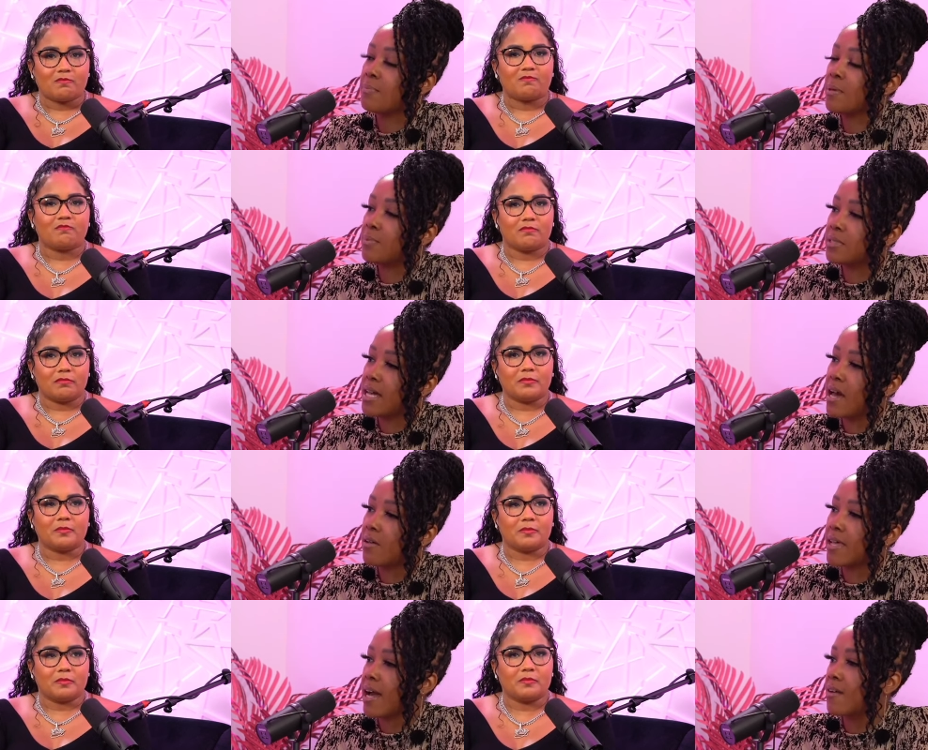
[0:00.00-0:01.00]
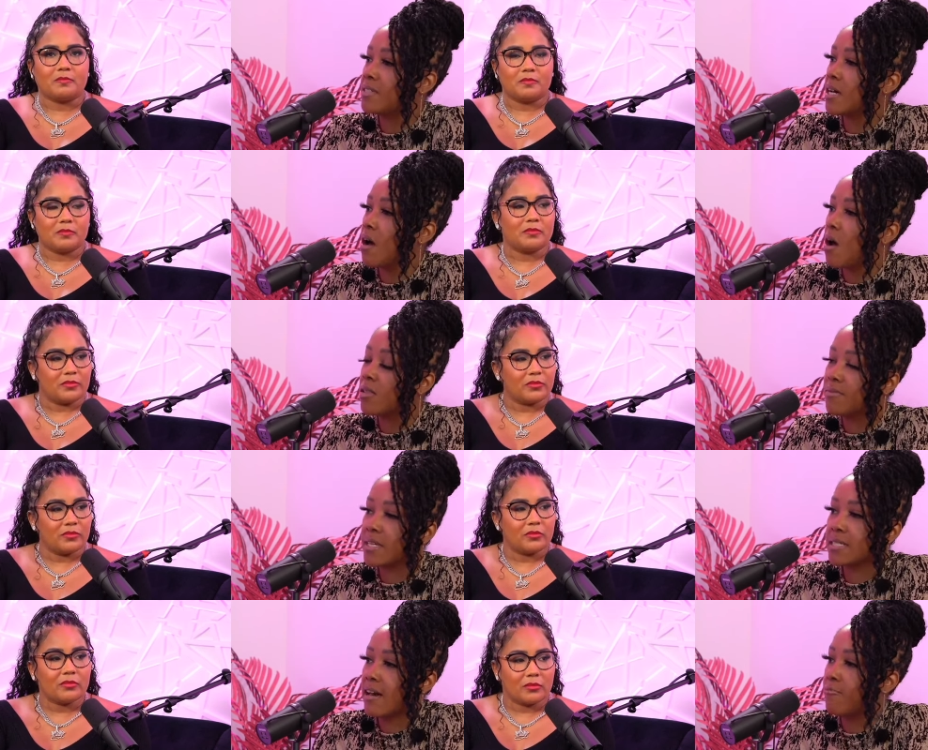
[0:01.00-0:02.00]
Speaker 1: people down. Mm. Like, I've mm. done all of
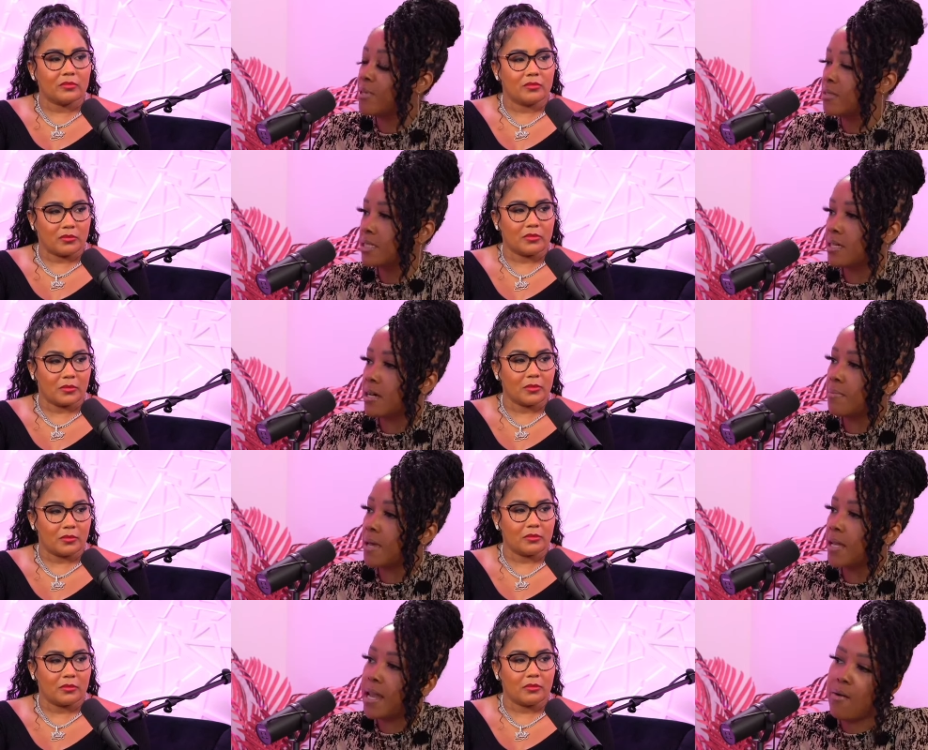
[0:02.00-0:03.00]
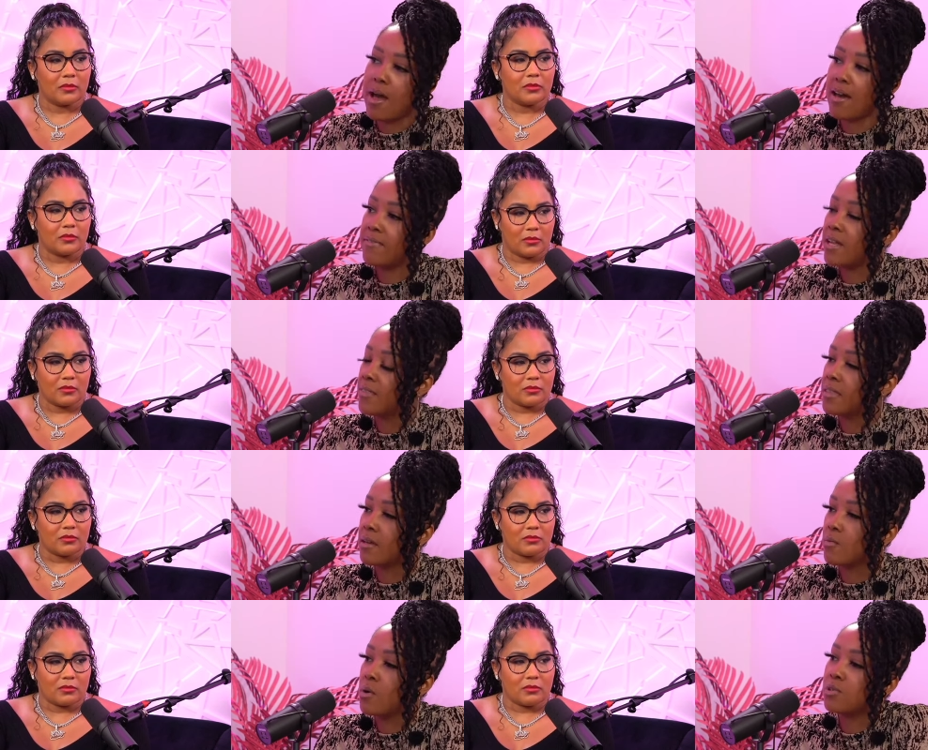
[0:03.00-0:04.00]
this, I've built it up, and now I have
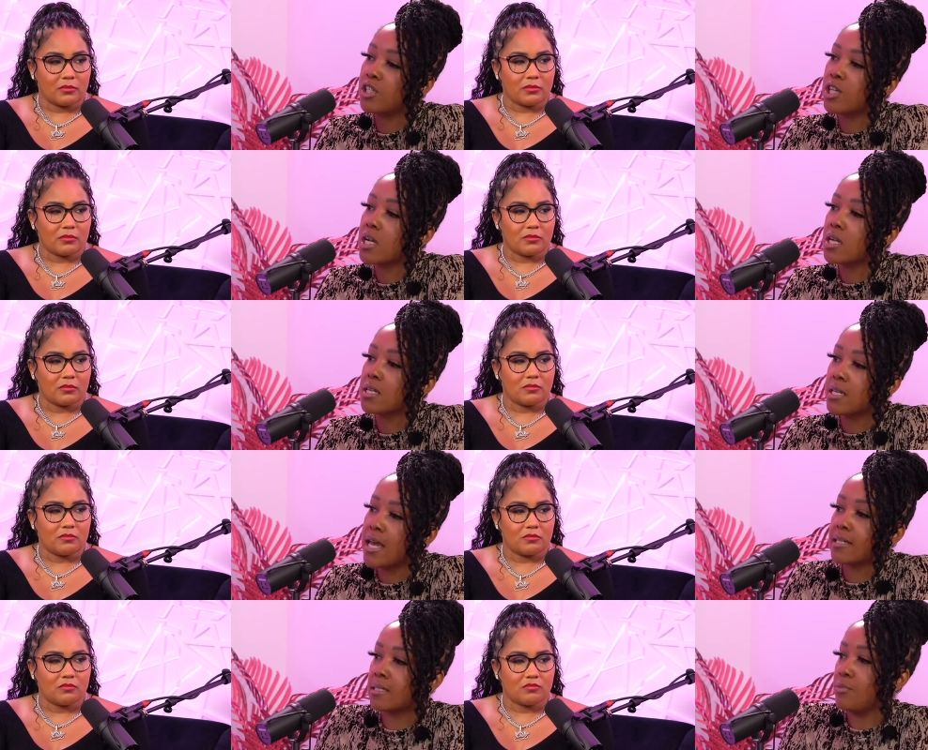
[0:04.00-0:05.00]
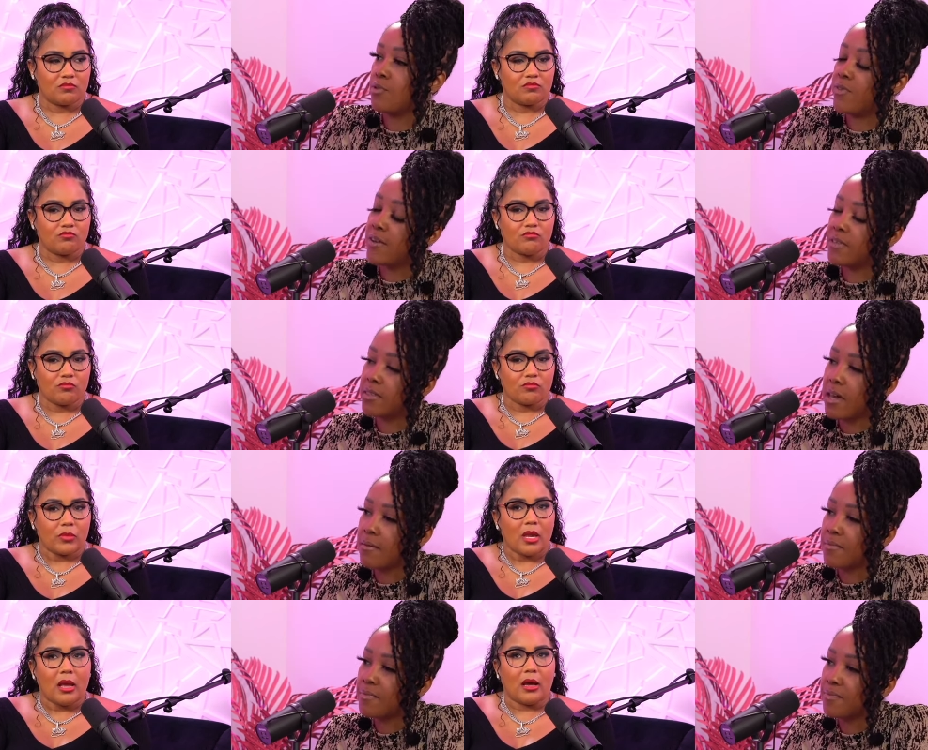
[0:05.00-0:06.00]
nothing. What was your next move after that?
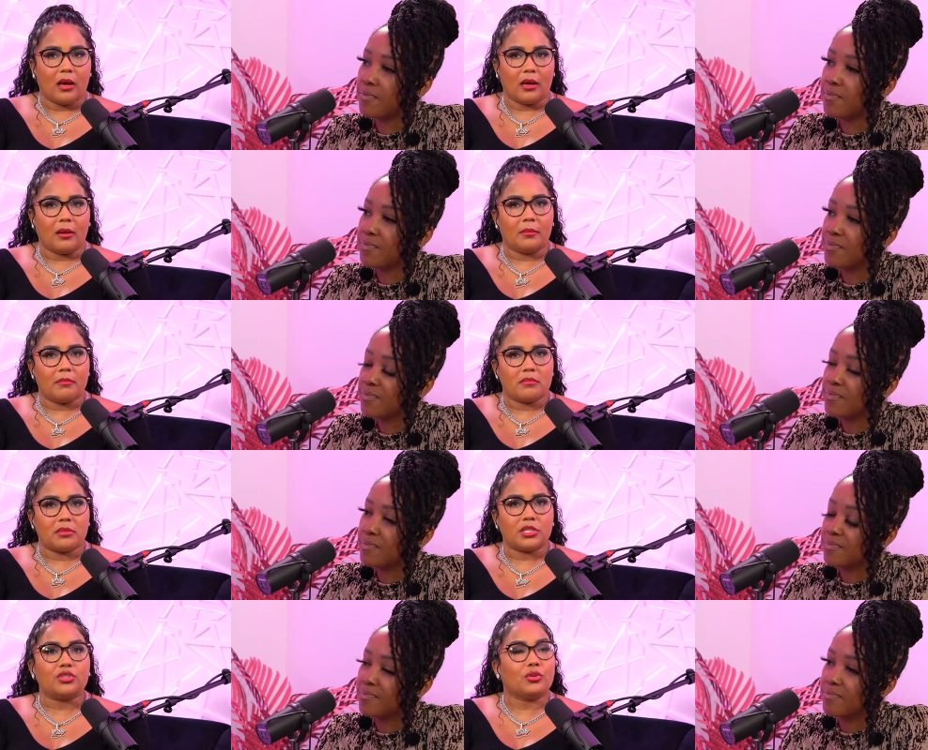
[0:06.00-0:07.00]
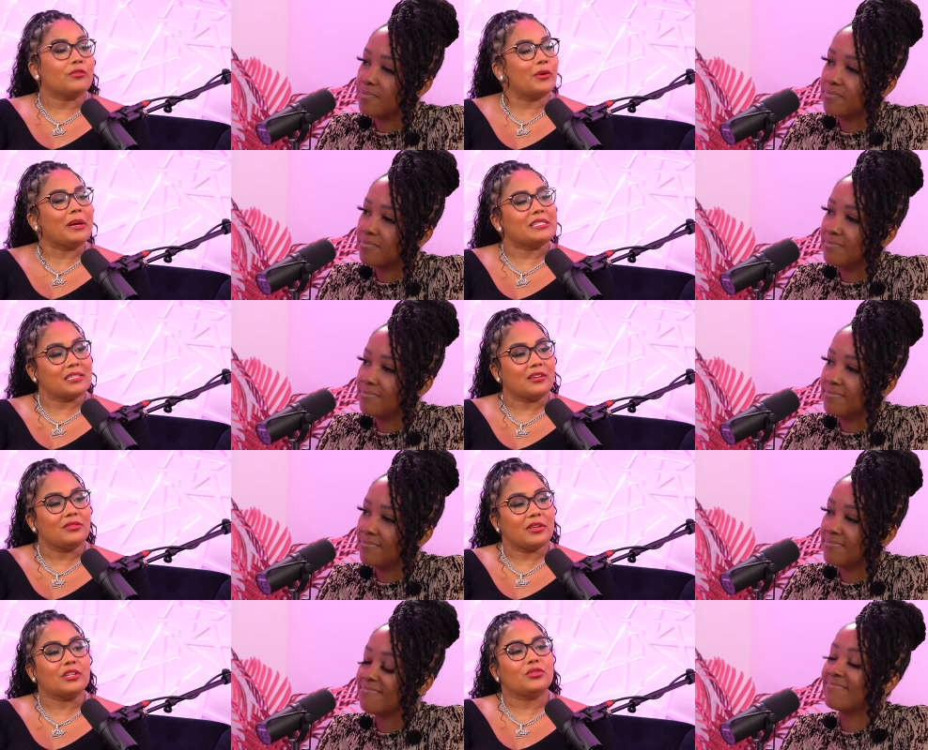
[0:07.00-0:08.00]
Speaker 2: Um, to do it for myself
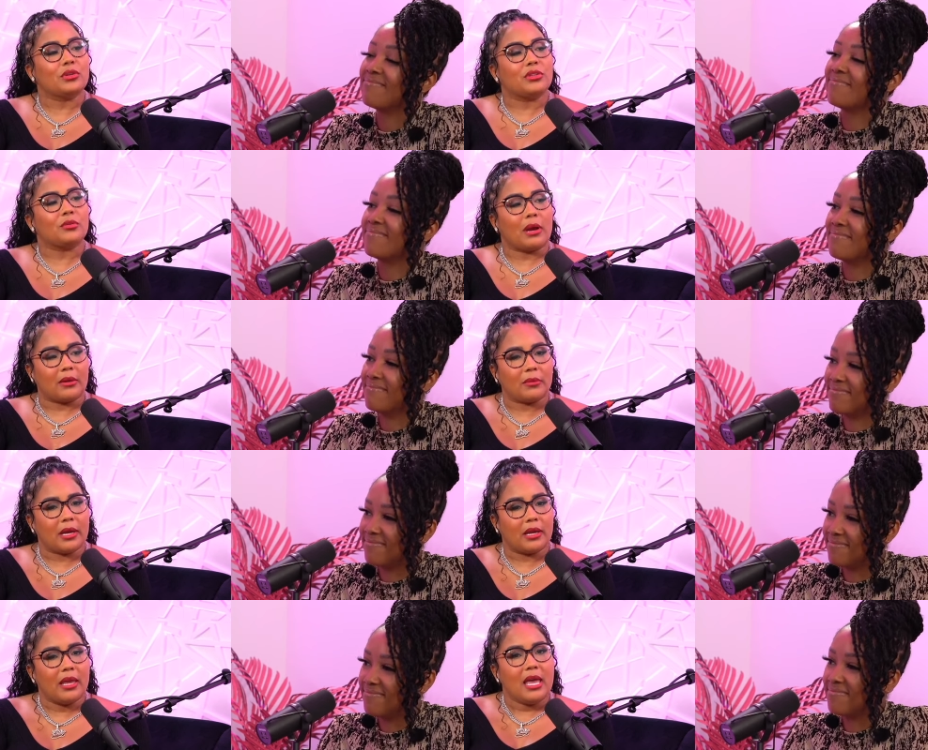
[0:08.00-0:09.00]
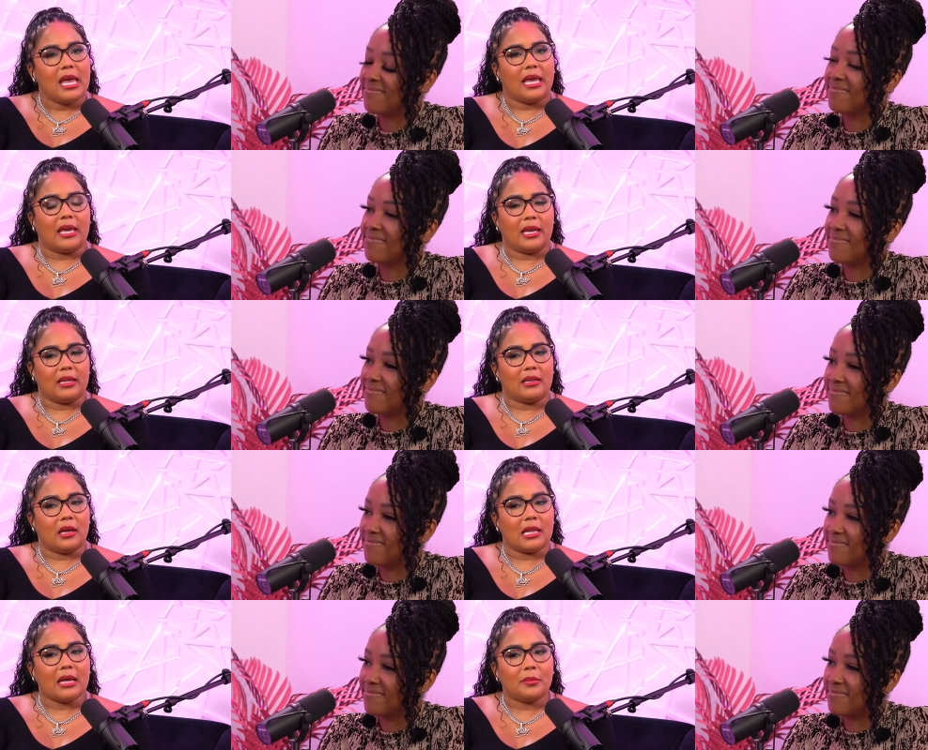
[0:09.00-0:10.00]
and do it the right way. And
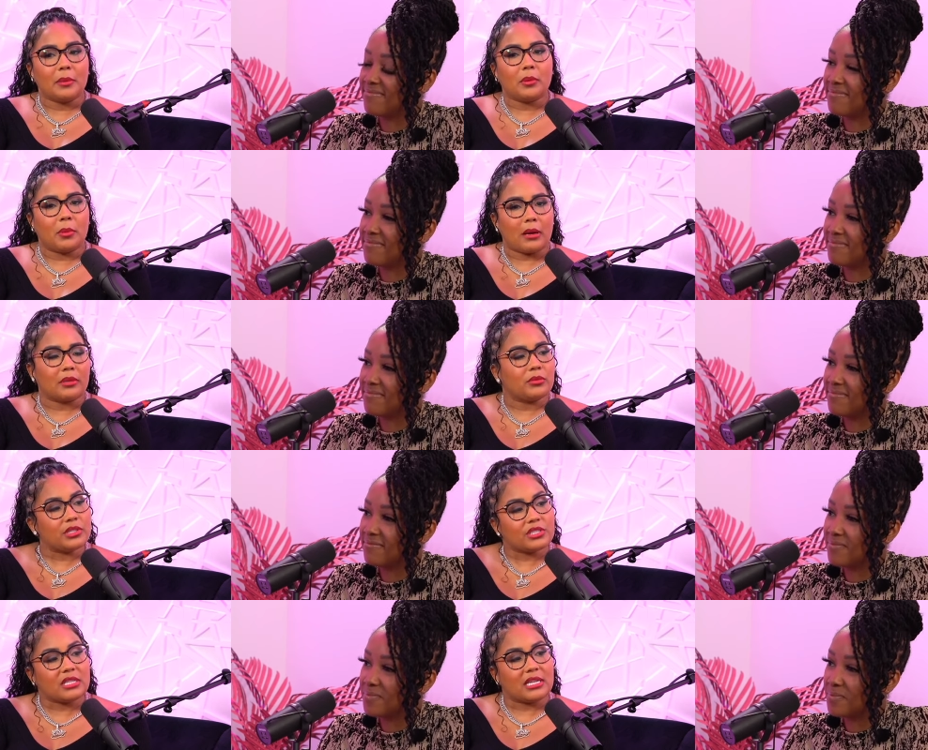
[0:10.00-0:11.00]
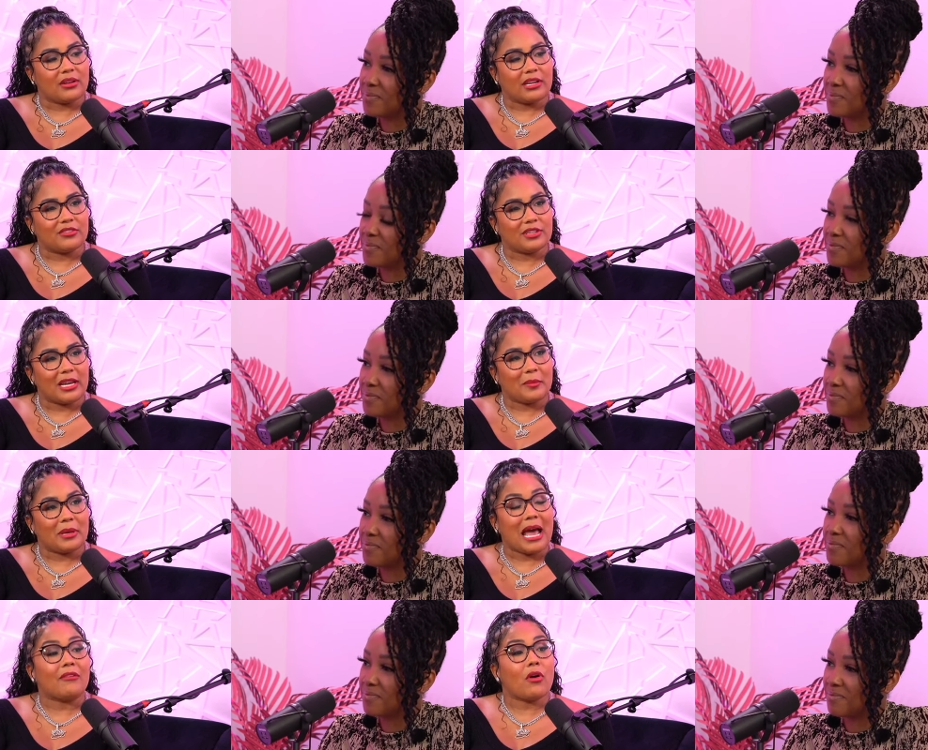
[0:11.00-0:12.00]
a lot of people probably would have shut down after that, but I've